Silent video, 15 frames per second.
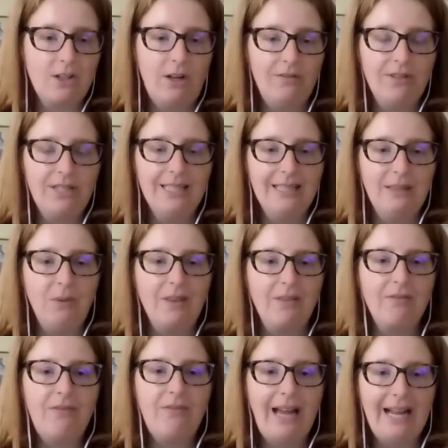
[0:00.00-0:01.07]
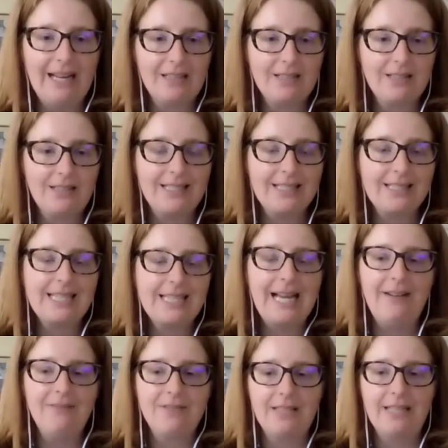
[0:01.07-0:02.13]
confidently with facts it doesn't
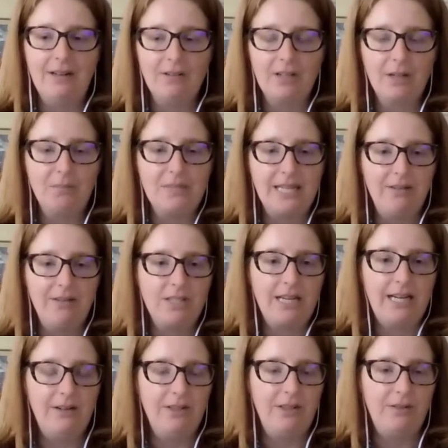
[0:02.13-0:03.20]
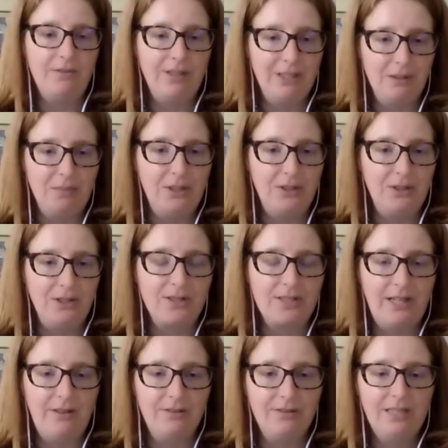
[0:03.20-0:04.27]
have to now come down to how you feel about
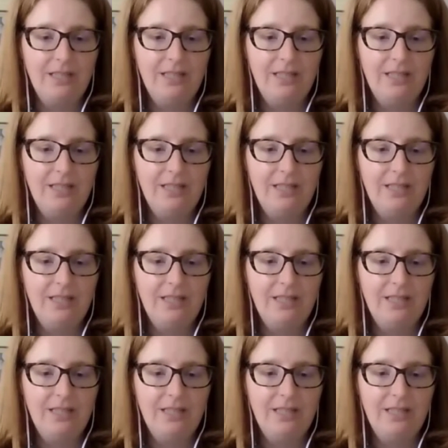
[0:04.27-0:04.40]
yourself